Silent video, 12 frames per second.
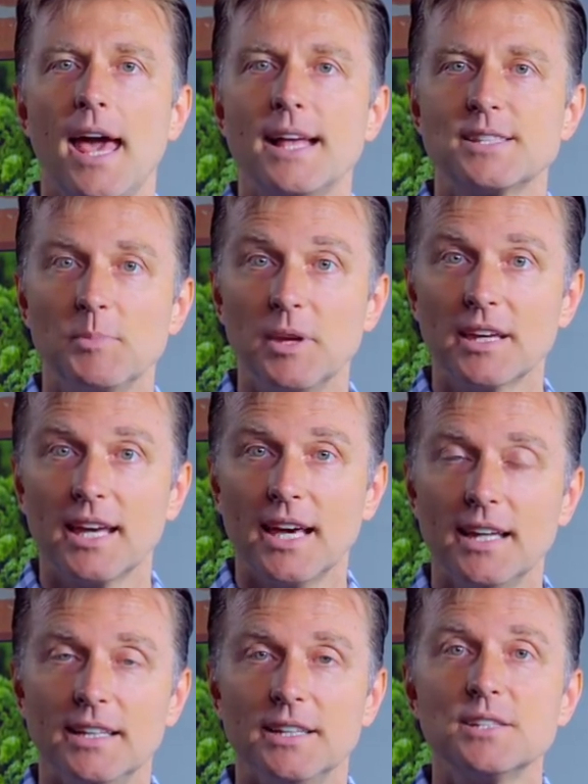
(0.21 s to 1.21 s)
Hey, it's me
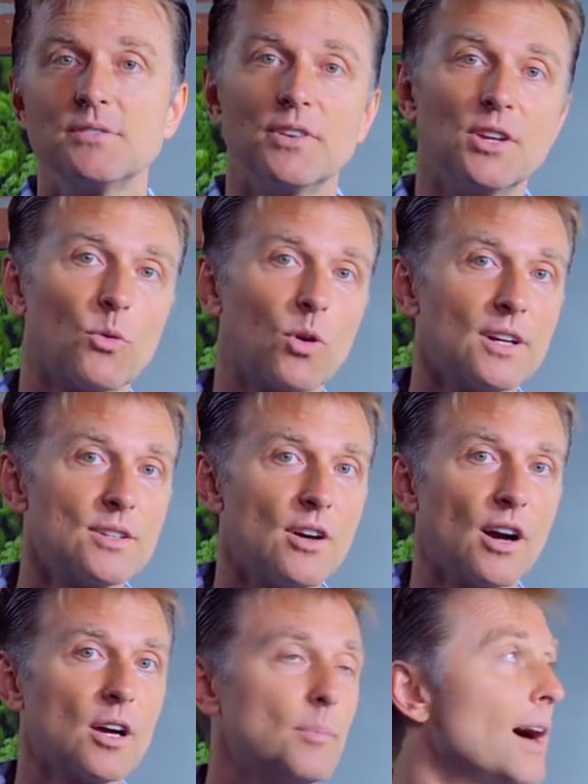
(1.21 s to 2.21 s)
again. In this video, we're going to
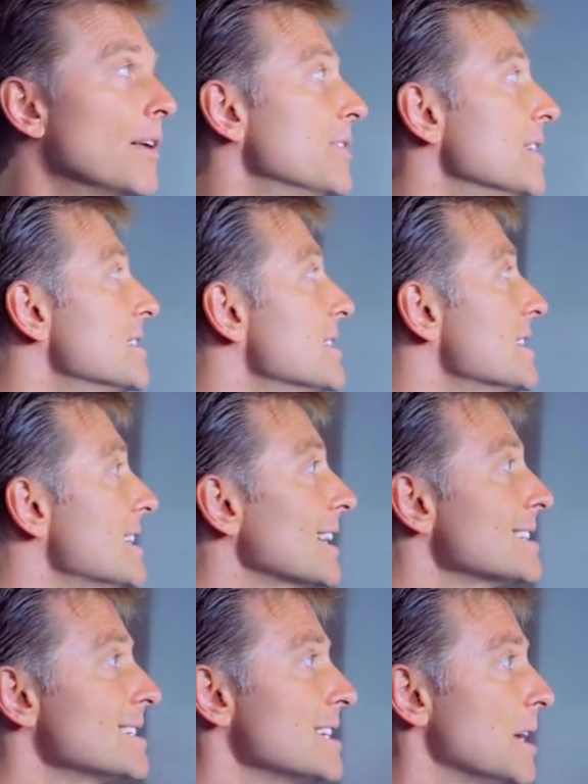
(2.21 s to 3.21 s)
talk about the
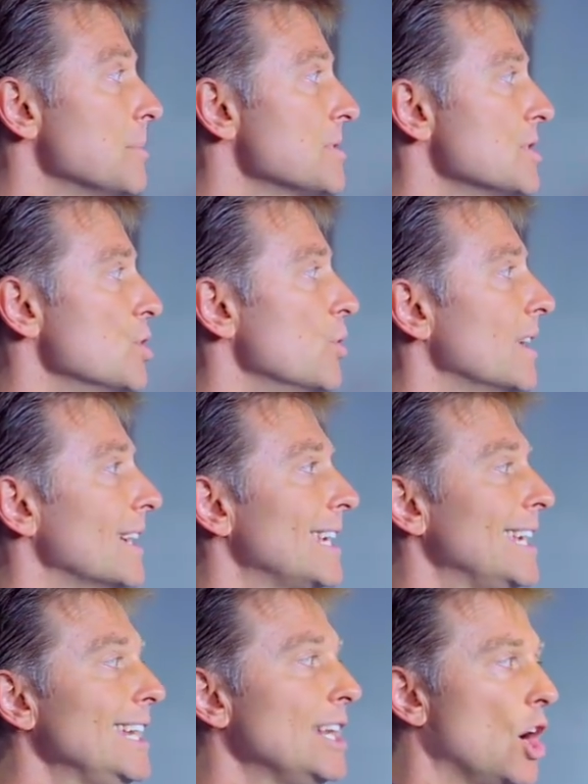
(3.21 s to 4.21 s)
six tips doing a
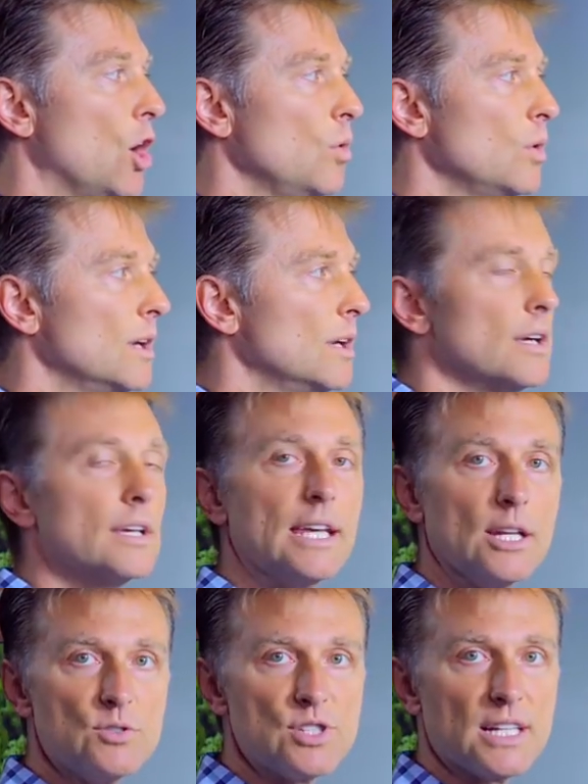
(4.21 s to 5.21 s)
keto,
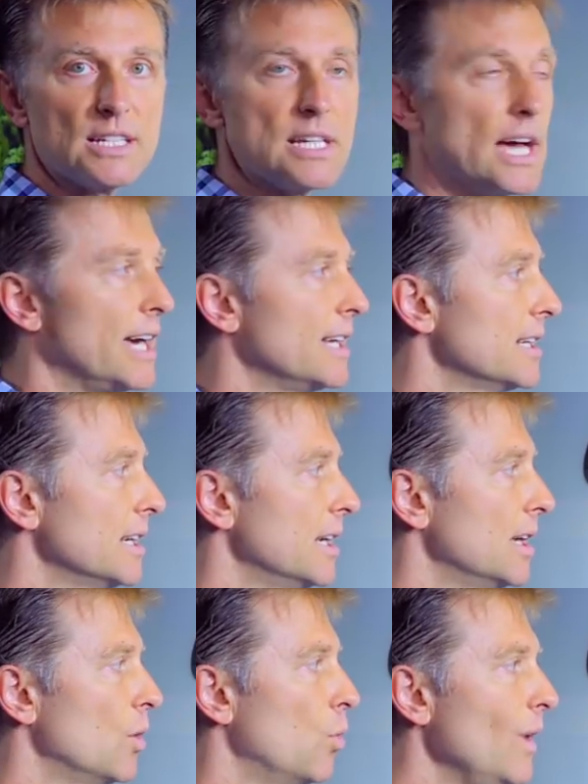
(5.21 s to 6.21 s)
ketogenic diet,
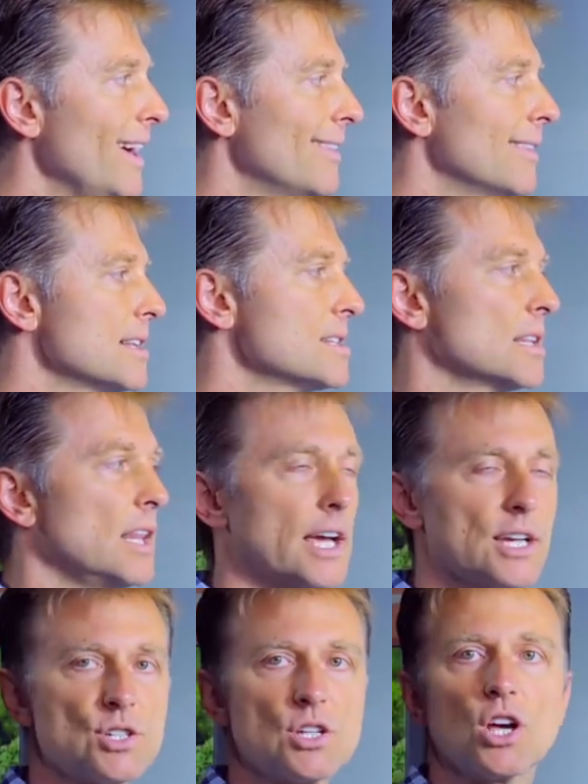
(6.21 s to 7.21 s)
with a
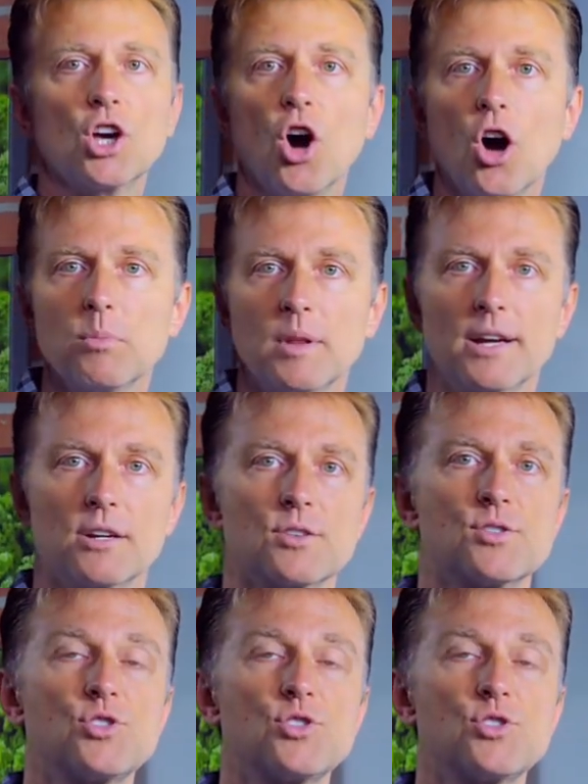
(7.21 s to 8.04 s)
sluggish gallbladder.